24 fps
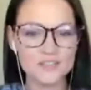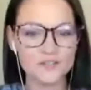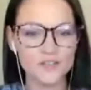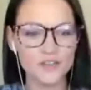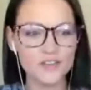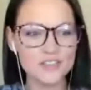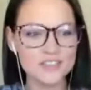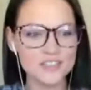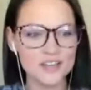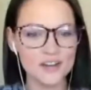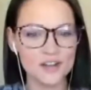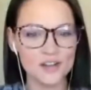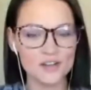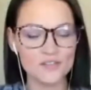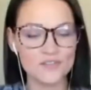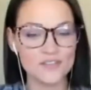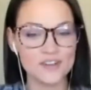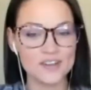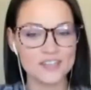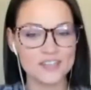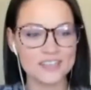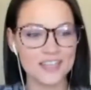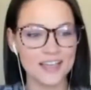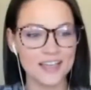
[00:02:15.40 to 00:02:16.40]
full circle
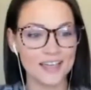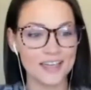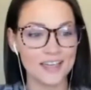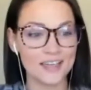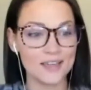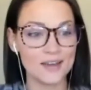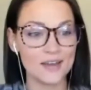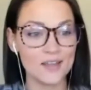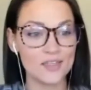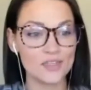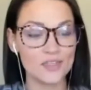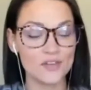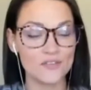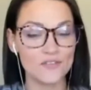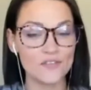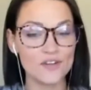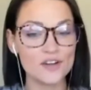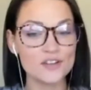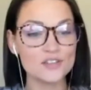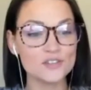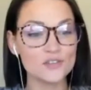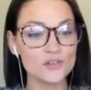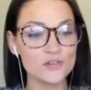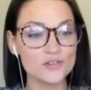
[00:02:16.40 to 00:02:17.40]
for a second. The
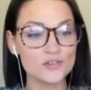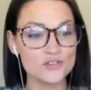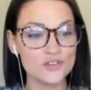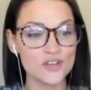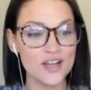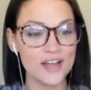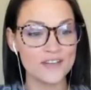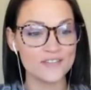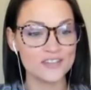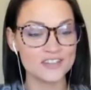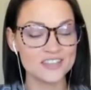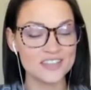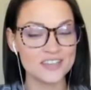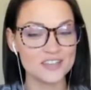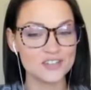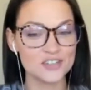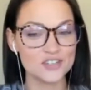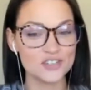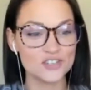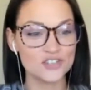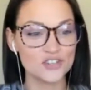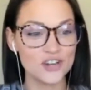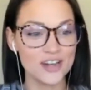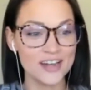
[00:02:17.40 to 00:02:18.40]
first Crucial
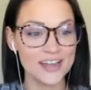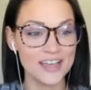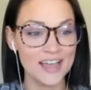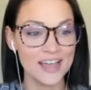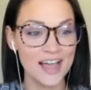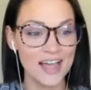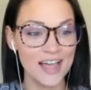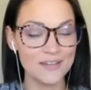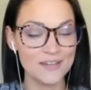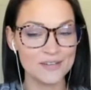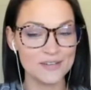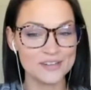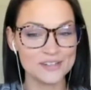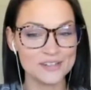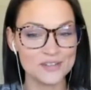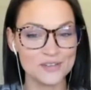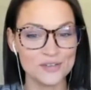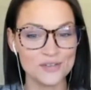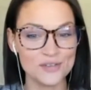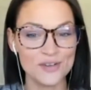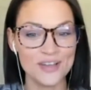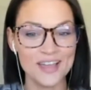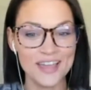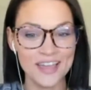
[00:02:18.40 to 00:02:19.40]
Conversations training I went
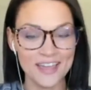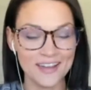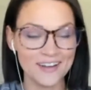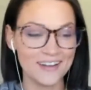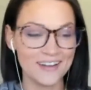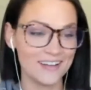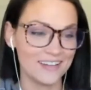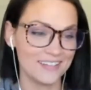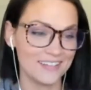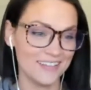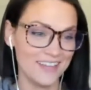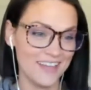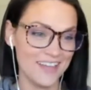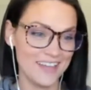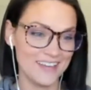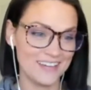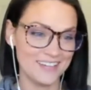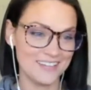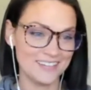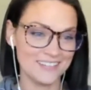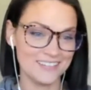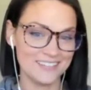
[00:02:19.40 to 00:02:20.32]
to, Eric led.